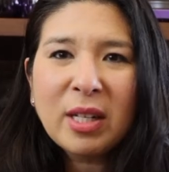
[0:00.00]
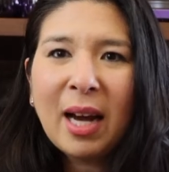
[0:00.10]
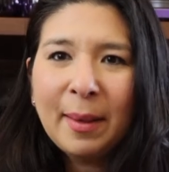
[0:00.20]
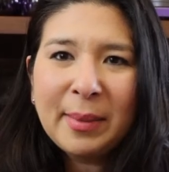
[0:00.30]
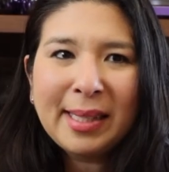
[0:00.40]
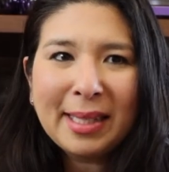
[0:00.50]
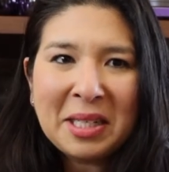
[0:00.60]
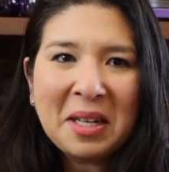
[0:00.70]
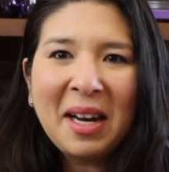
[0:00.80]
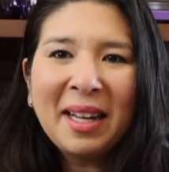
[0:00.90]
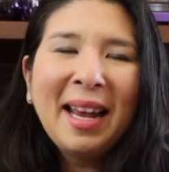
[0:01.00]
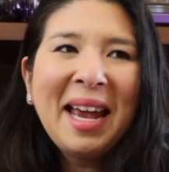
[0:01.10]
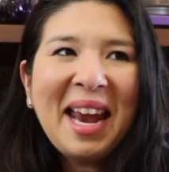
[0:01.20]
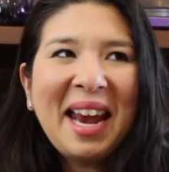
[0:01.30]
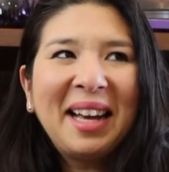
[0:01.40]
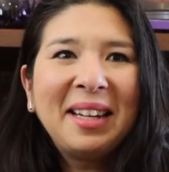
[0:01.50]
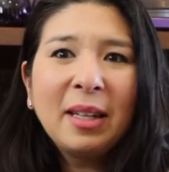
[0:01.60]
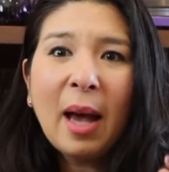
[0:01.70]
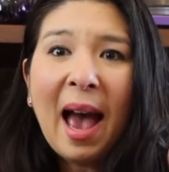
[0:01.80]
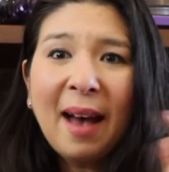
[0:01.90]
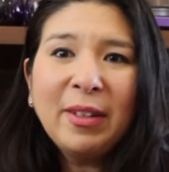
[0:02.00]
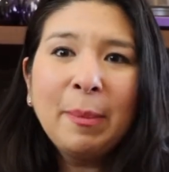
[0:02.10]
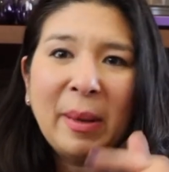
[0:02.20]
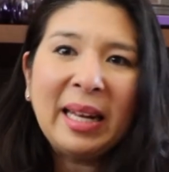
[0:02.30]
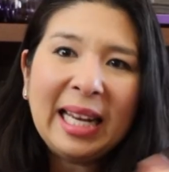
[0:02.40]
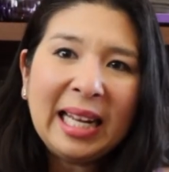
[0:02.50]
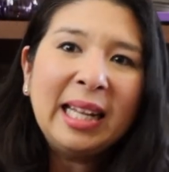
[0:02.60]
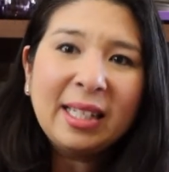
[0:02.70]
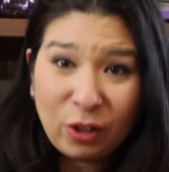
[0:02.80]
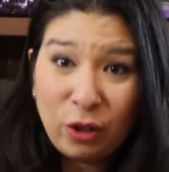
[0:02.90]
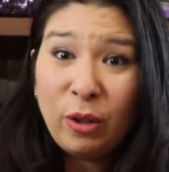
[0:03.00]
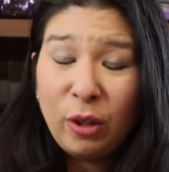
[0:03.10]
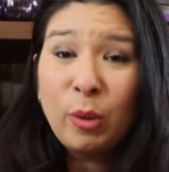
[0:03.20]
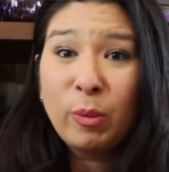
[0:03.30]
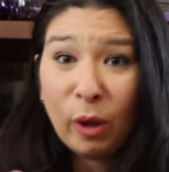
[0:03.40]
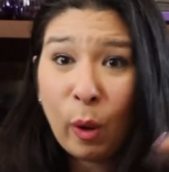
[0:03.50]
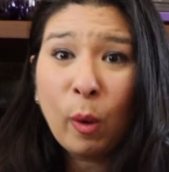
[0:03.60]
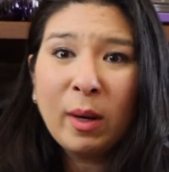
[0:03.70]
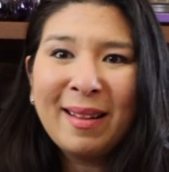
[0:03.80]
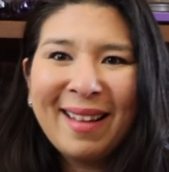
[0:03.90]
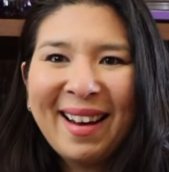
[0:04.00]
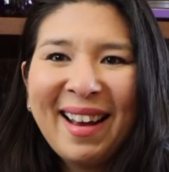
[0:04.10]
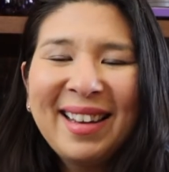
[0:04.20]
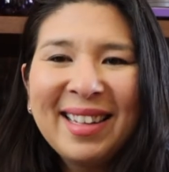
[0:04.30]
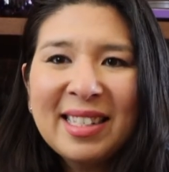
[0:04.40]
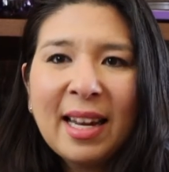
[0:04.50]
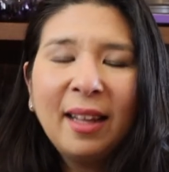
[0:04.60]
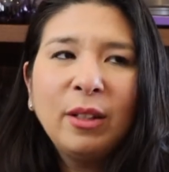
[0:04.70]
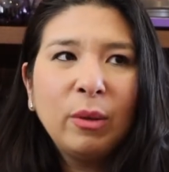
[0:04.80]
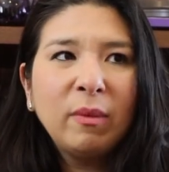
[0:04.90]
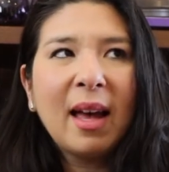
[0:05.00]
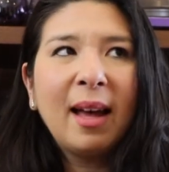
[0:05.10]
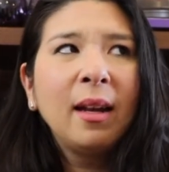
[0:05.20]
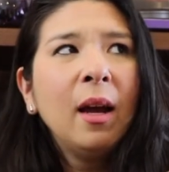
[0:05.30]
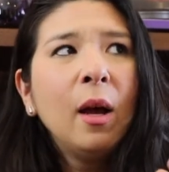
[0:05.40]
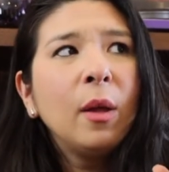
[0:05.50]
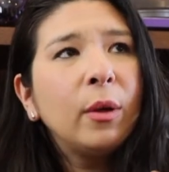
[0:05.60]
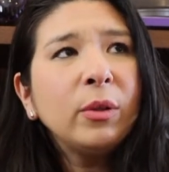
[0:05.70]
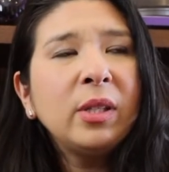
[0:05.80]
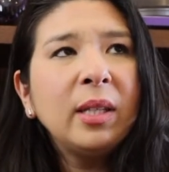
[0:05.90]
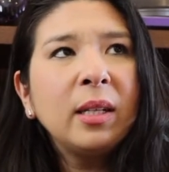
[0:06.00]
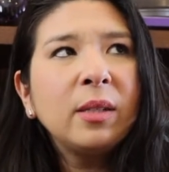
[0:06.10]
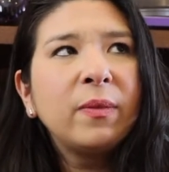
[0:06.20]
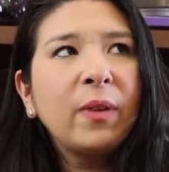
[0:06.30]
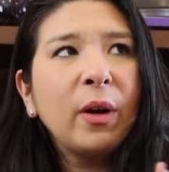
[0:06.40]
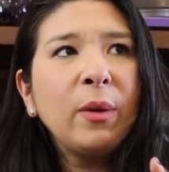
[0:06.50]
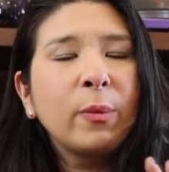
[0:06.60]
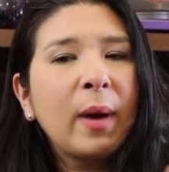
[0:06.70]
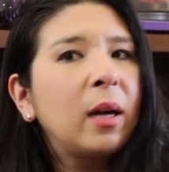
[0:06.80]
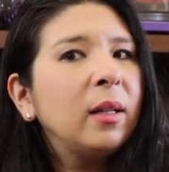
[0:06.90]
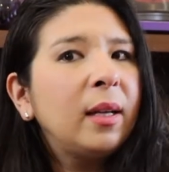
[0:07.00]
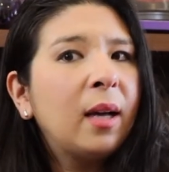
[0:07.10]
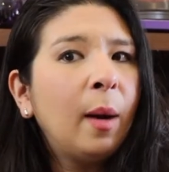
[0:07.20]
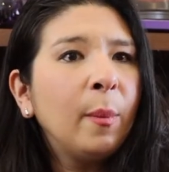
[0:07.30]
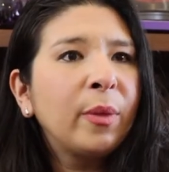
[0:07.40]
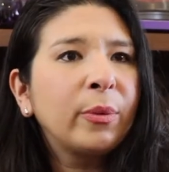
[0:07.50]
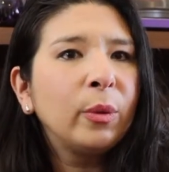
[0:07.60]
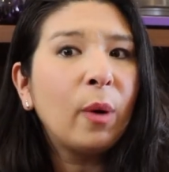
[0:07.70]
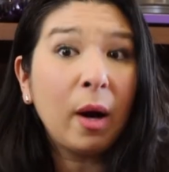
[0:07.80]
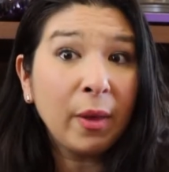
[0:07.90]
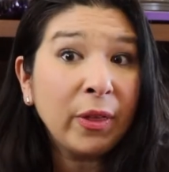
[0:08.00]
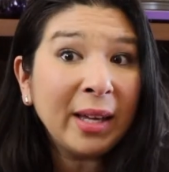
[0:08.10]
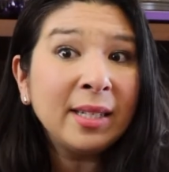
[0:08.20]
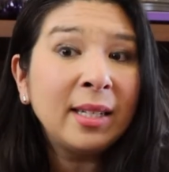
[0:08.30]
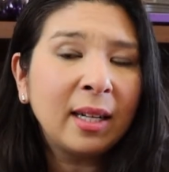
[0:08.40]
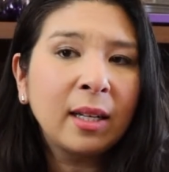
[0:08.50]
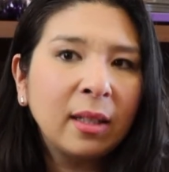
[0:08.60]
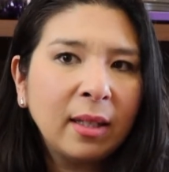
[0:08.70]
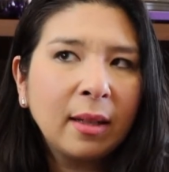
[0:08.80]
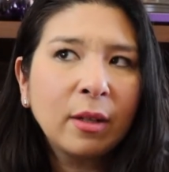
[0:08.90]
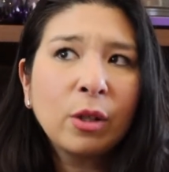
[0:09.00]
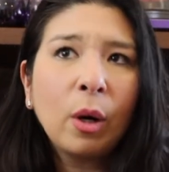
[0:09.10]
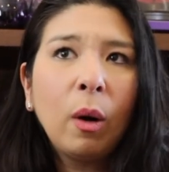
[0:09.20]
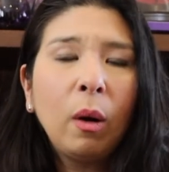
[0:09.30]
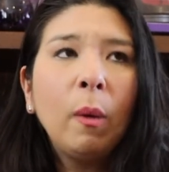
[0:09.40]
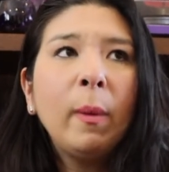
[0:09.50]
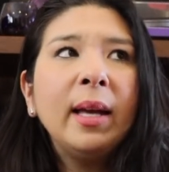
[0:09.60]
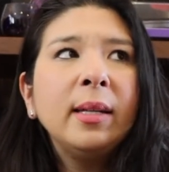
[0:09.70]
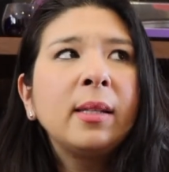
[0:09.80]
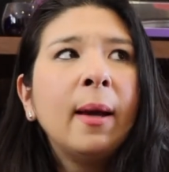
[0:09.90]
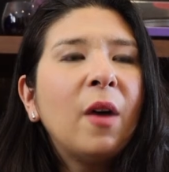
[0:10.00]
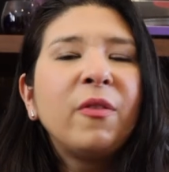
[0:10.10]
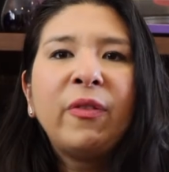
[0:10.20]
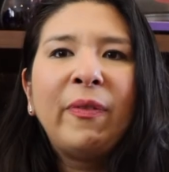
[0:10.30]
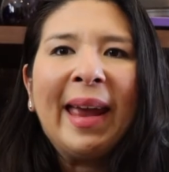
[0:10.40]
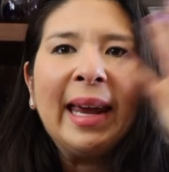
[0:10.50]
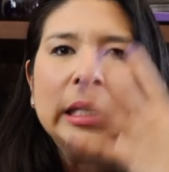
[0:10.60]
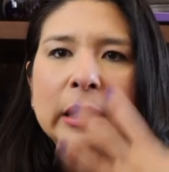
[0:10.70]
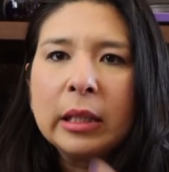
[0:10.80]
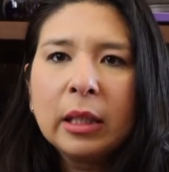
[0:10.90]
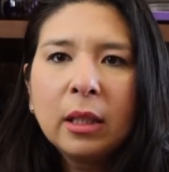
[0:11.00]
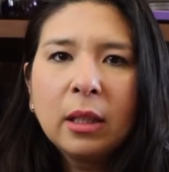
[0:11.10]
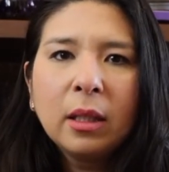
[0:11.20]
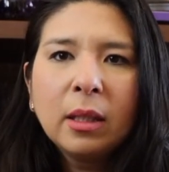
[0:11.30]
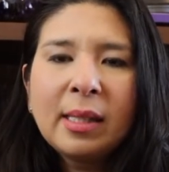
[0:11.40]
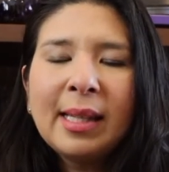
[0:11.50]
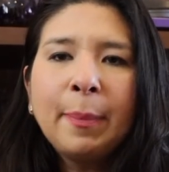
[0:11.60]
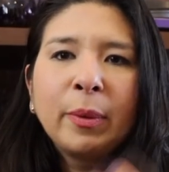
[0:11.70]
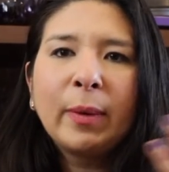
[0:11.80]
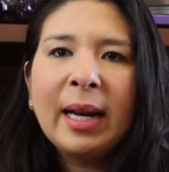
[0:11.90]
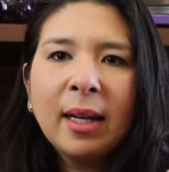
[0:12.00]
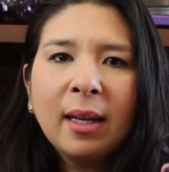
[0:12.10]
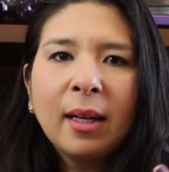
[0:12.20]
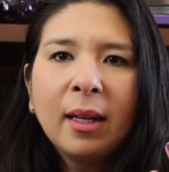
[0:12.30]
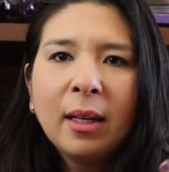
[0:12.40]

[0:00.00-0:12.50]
times than not. And having been in the studio recording that, I can tell you that those things very rarely come through authentically. There's always a veil separating